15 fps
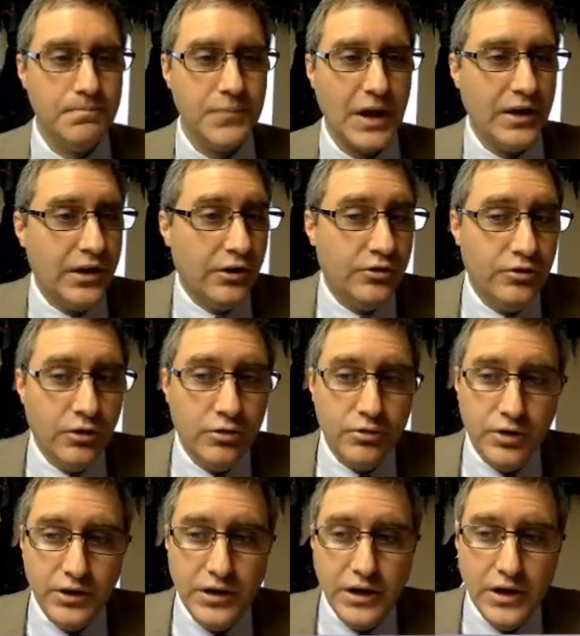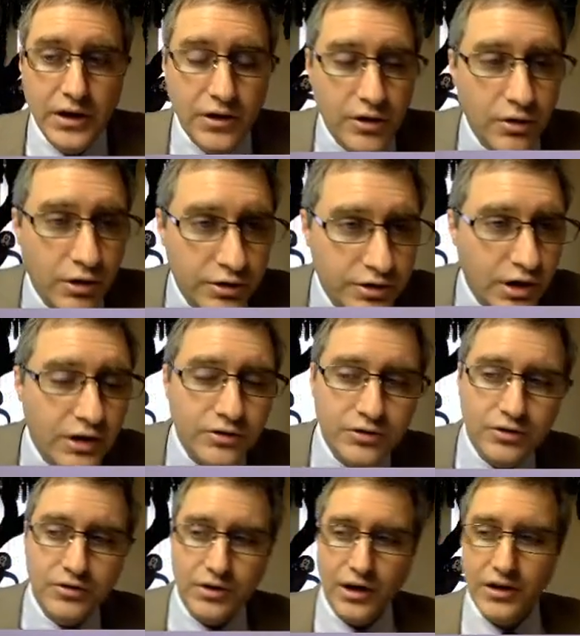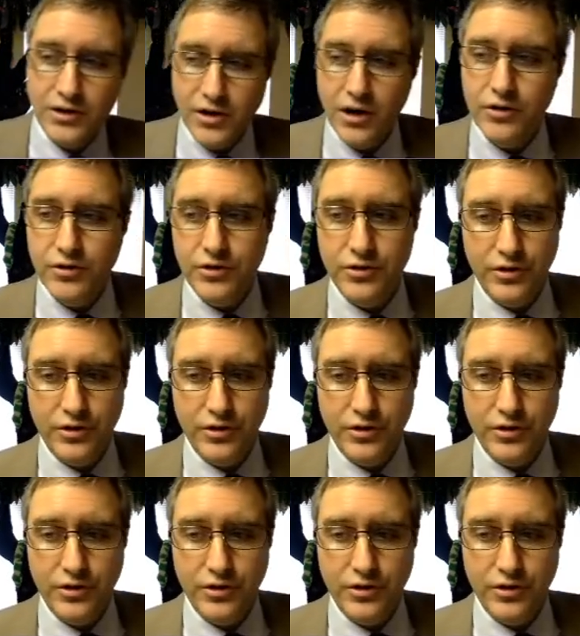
Now, certainly, there are dozens and dozens